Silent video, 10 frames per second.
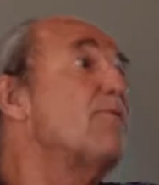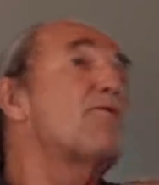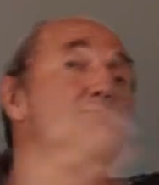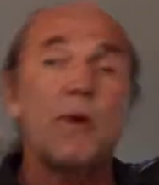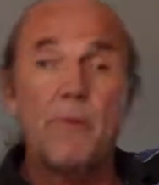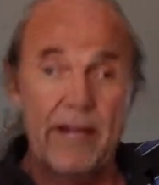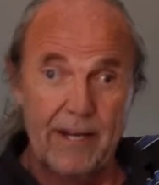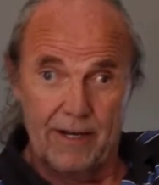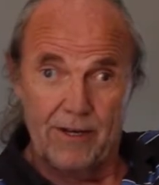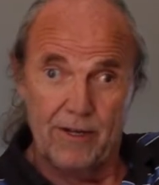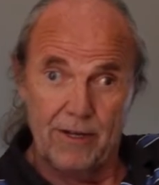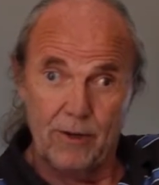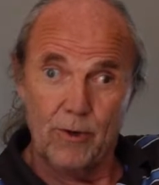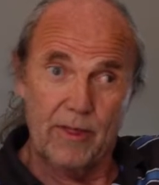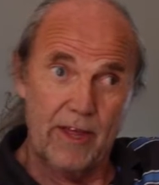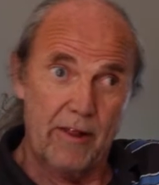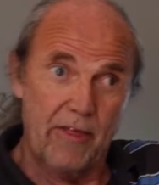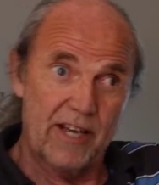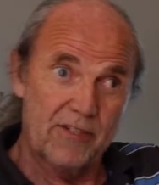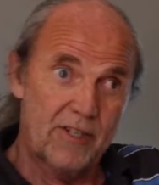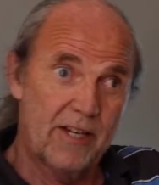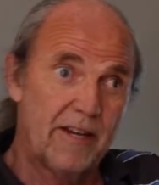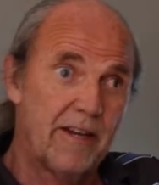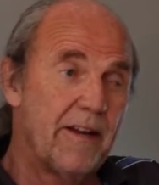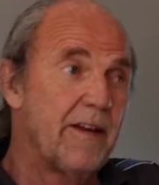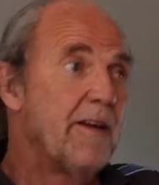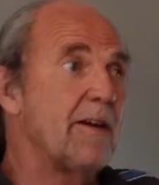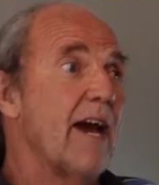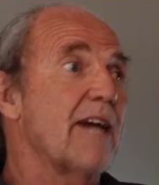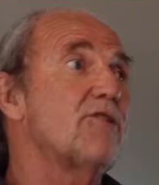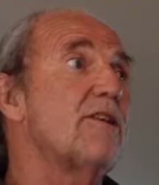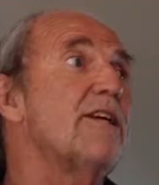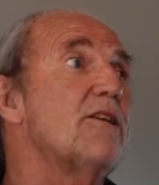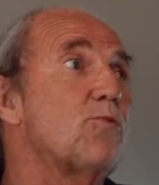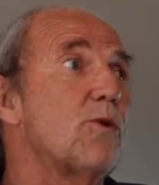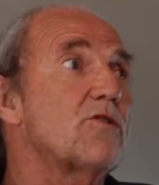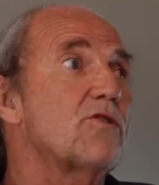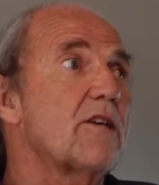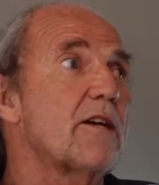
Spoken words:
we threw away all the other things. Actually, it was